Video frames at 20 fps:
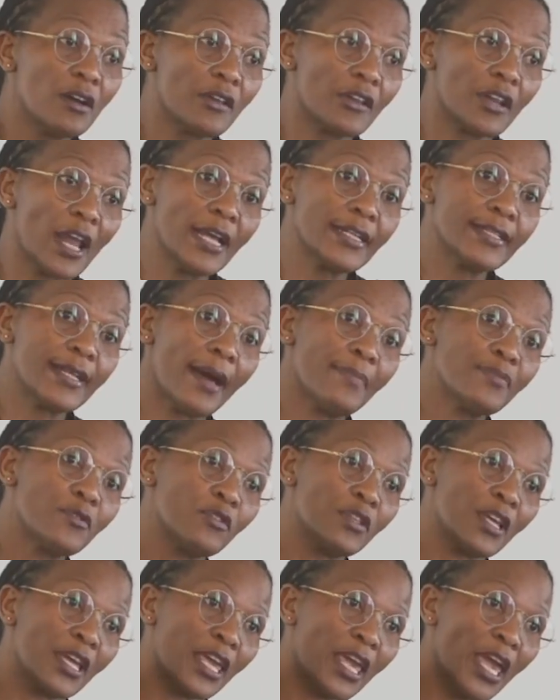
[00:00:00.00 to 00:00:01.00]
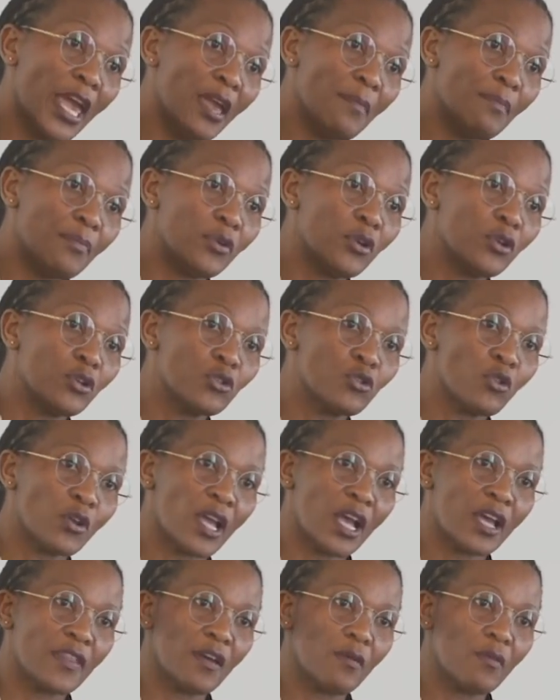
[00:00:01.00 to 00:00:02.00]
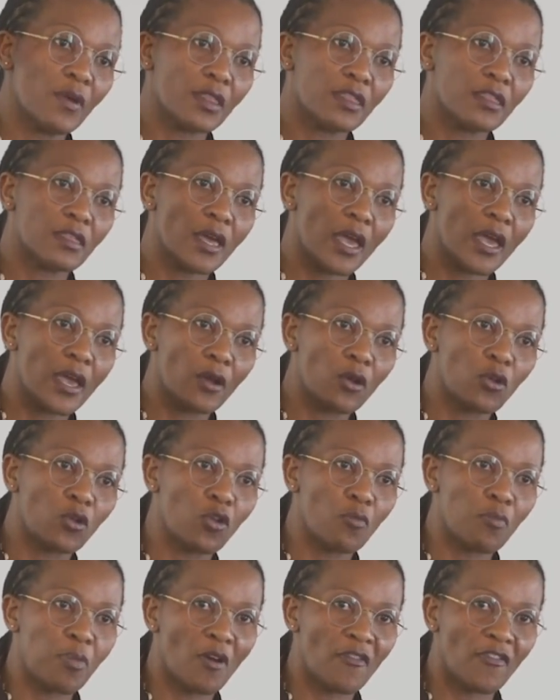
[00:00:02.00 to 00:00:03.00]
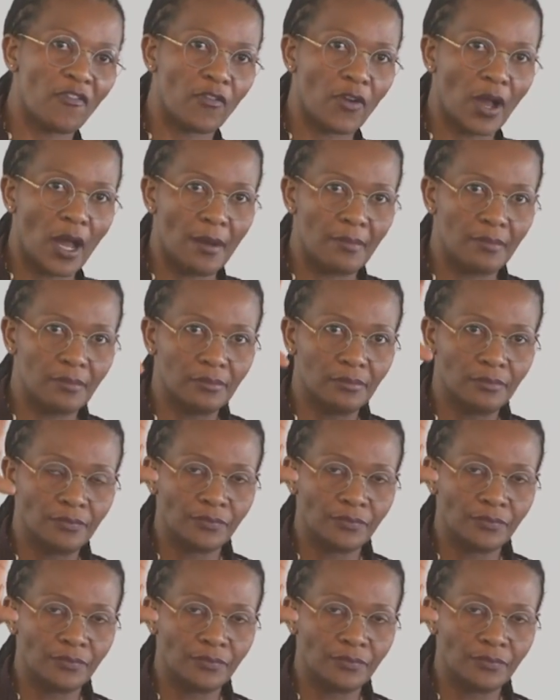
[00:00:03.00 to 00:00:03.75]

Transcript: right up to the Cape together with a group of, um,